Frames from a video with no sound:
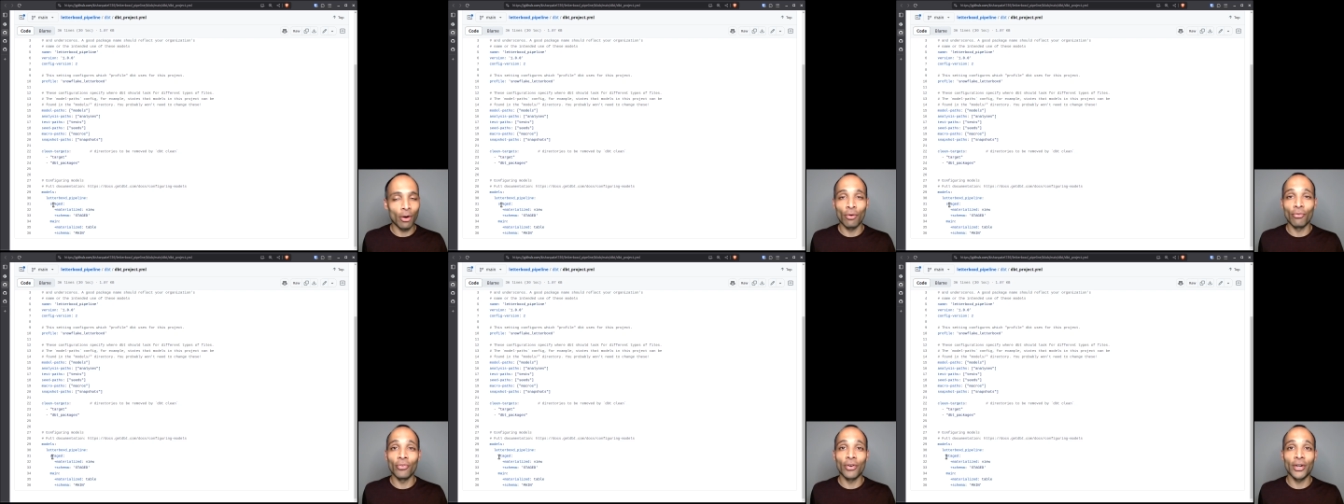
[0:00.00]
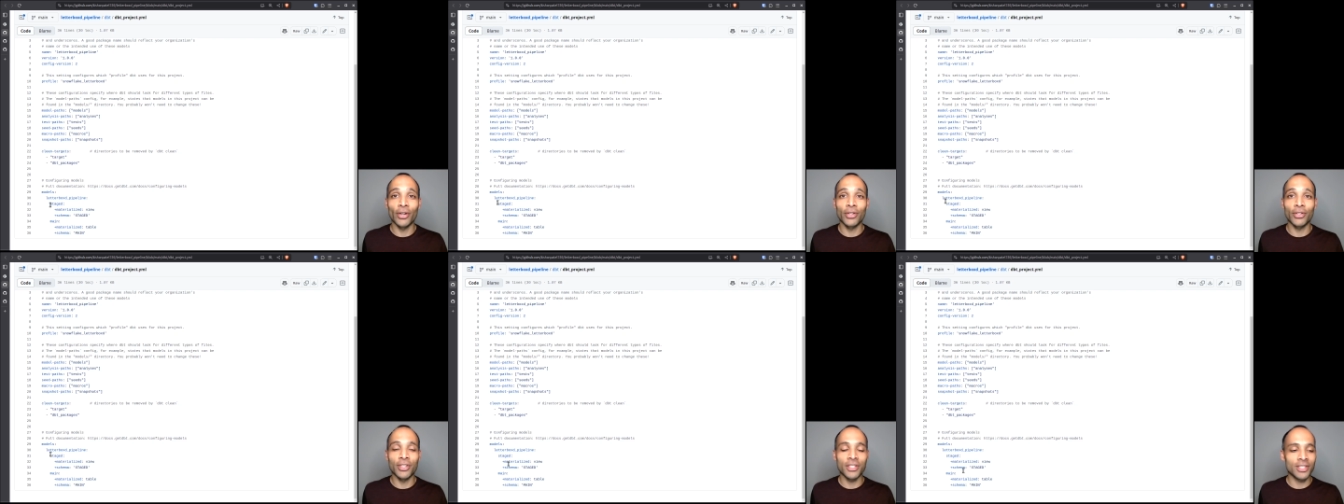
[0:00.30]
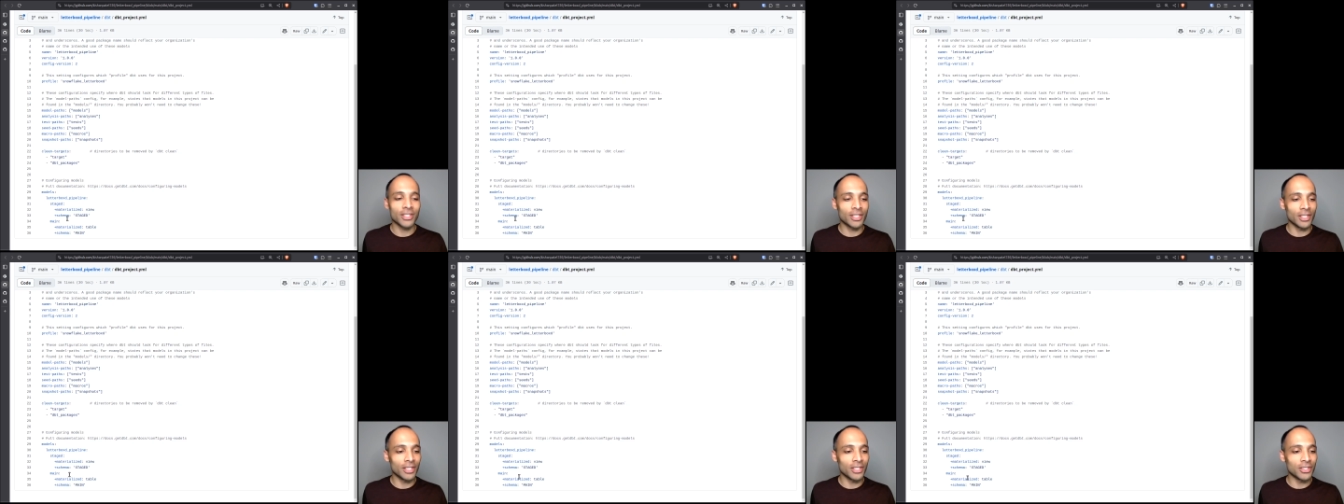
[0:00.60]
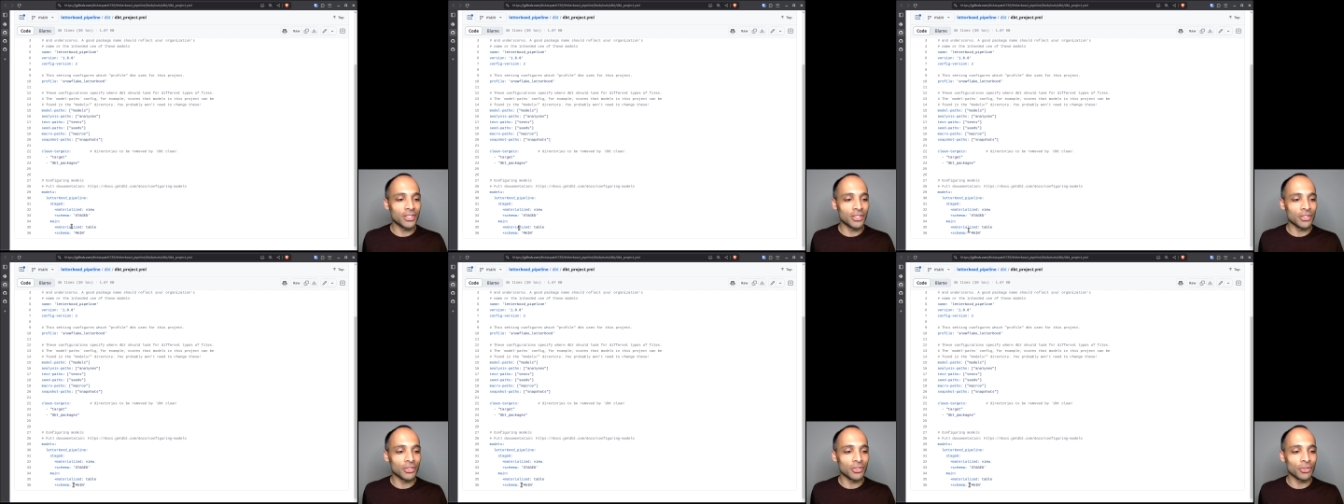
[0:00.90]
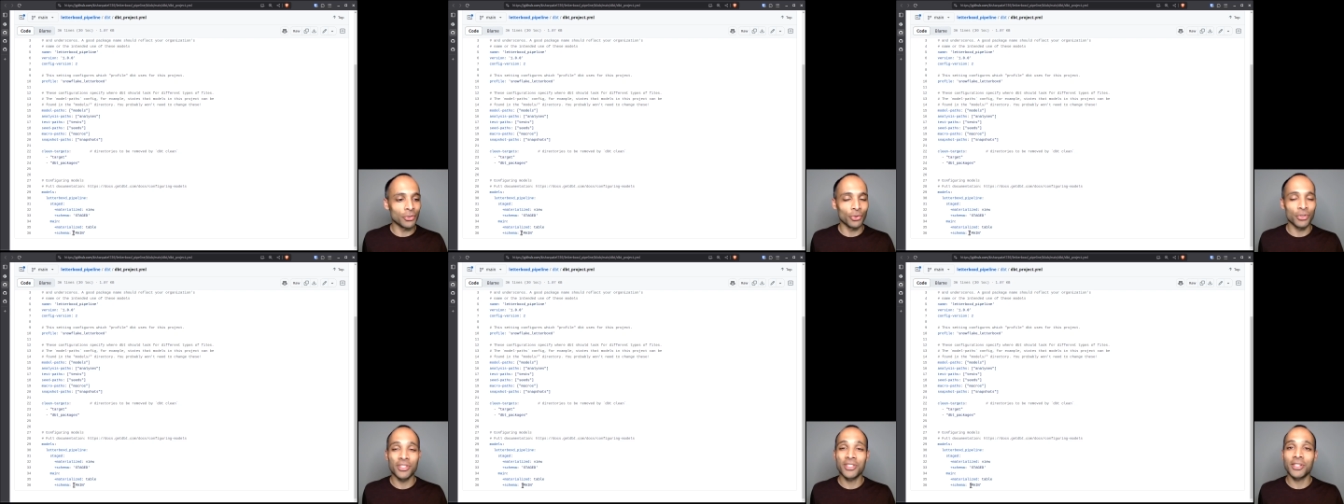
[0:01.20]
our various stages
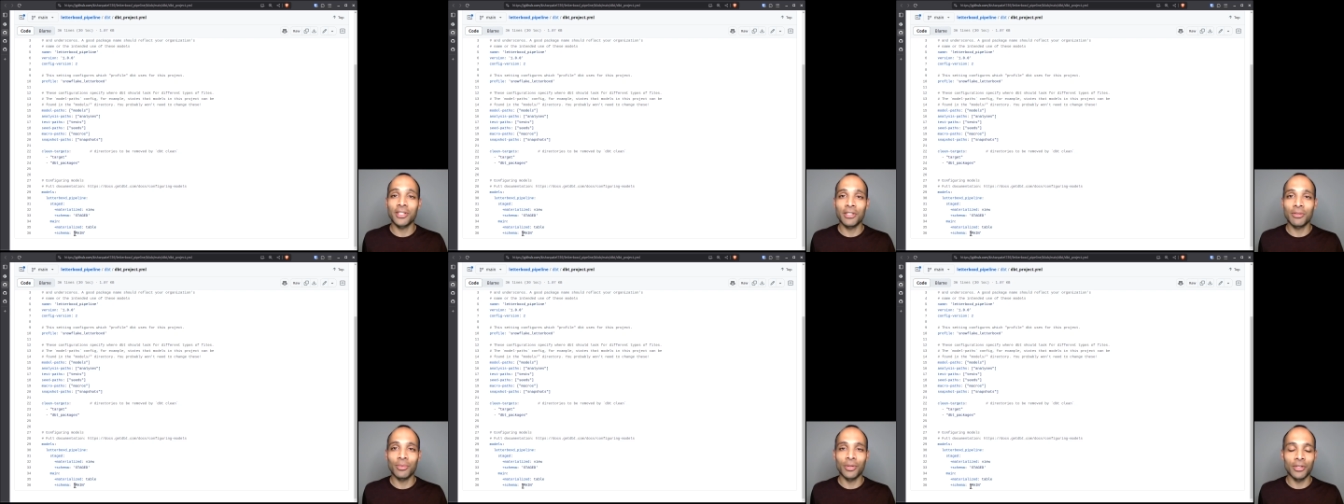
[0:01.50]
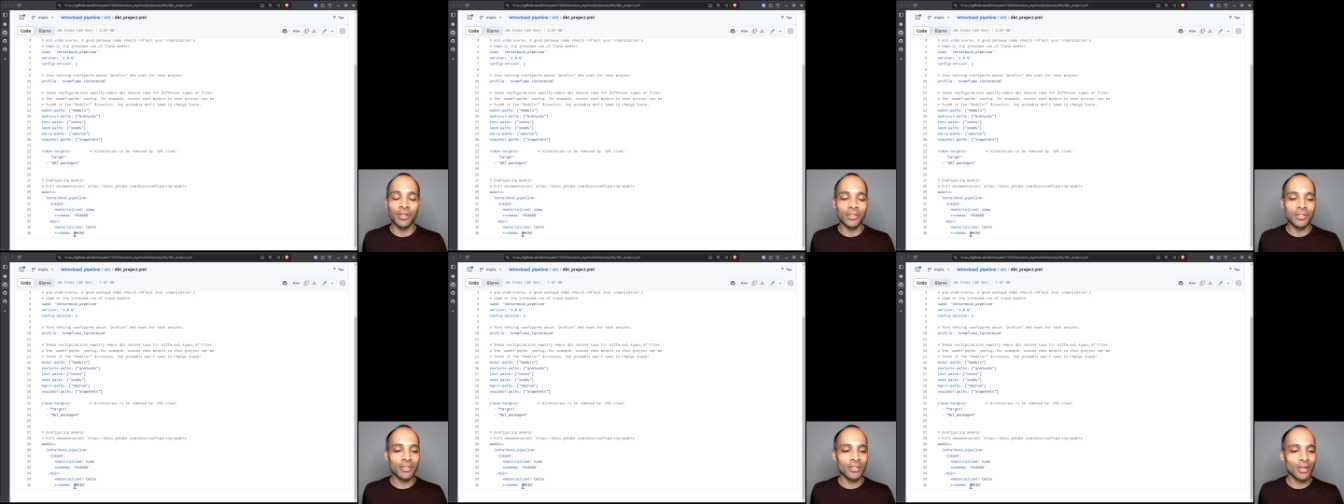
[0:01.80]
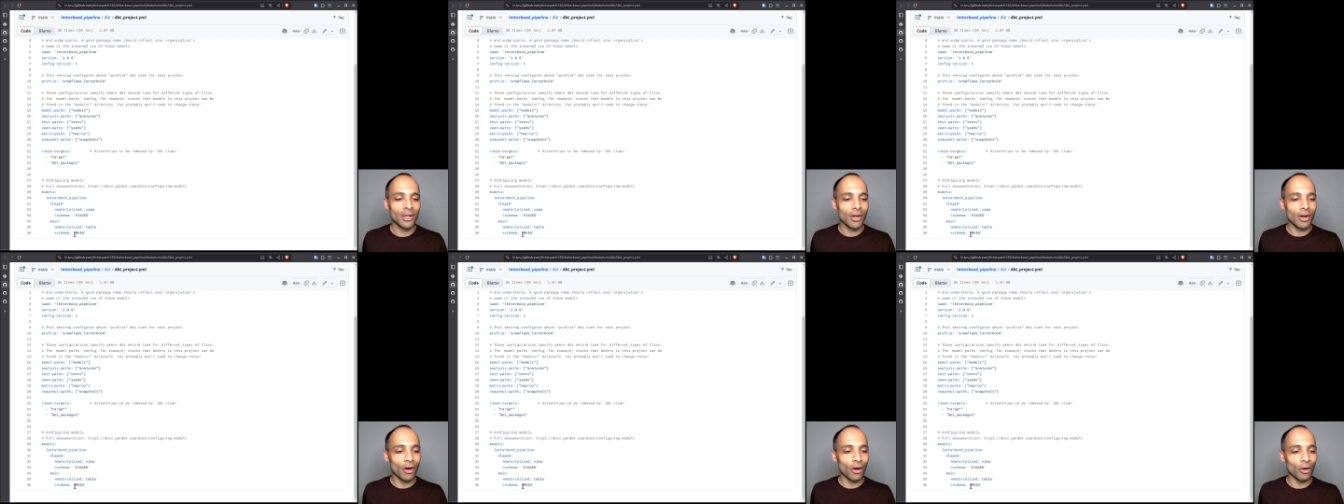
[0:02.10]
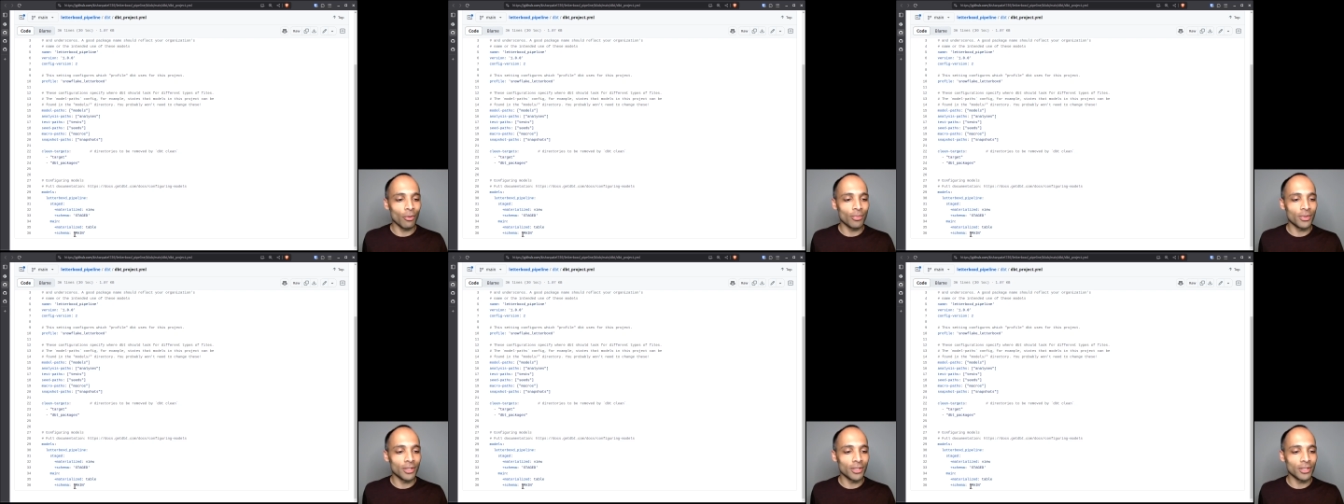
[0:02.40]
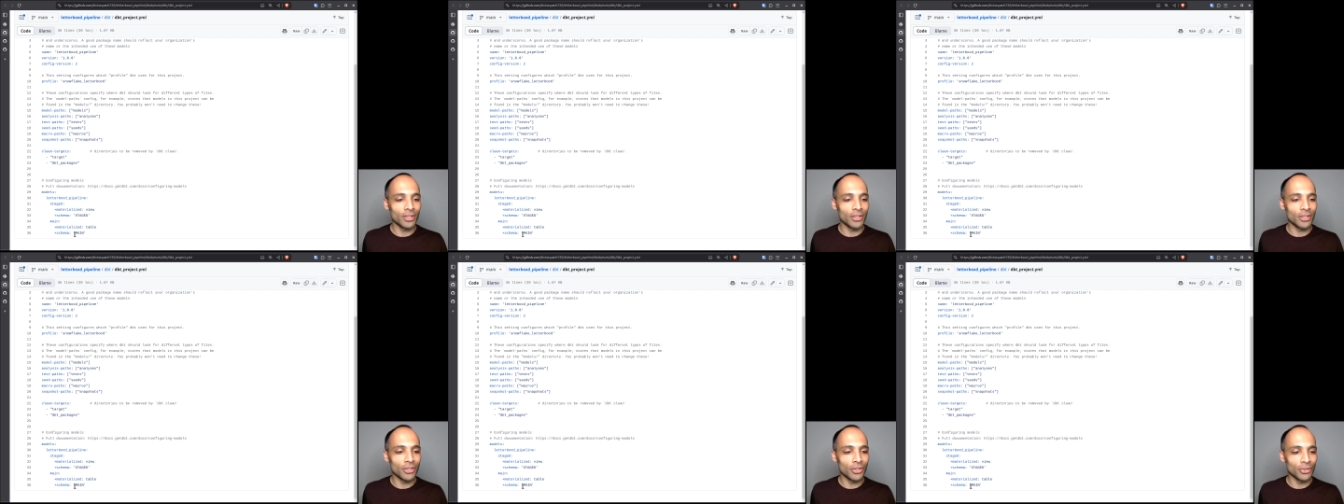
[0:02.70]
or schemas are
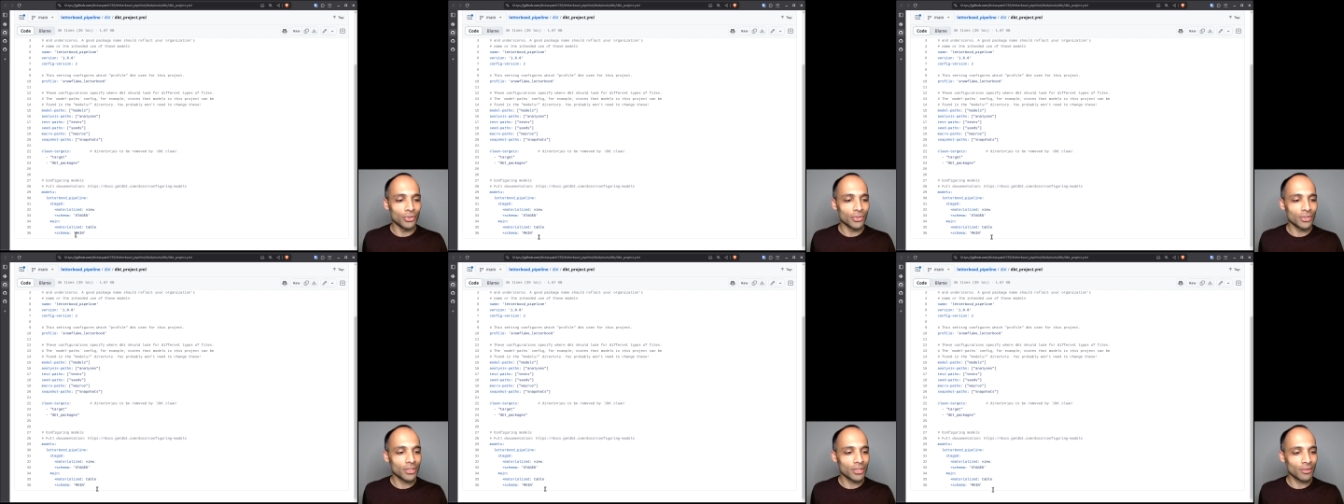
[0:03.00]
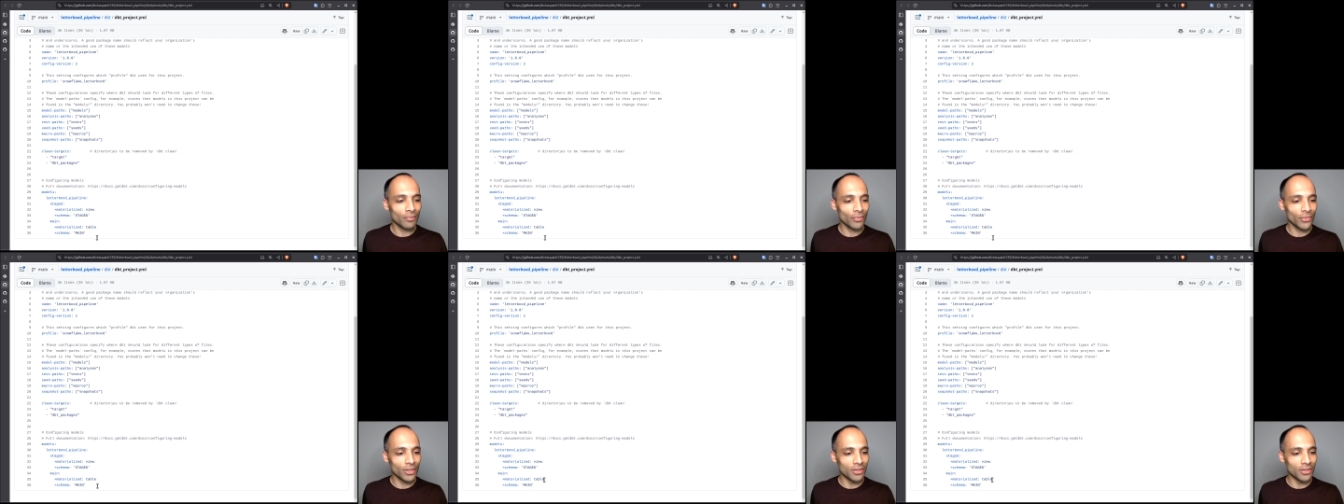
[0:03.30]
being used.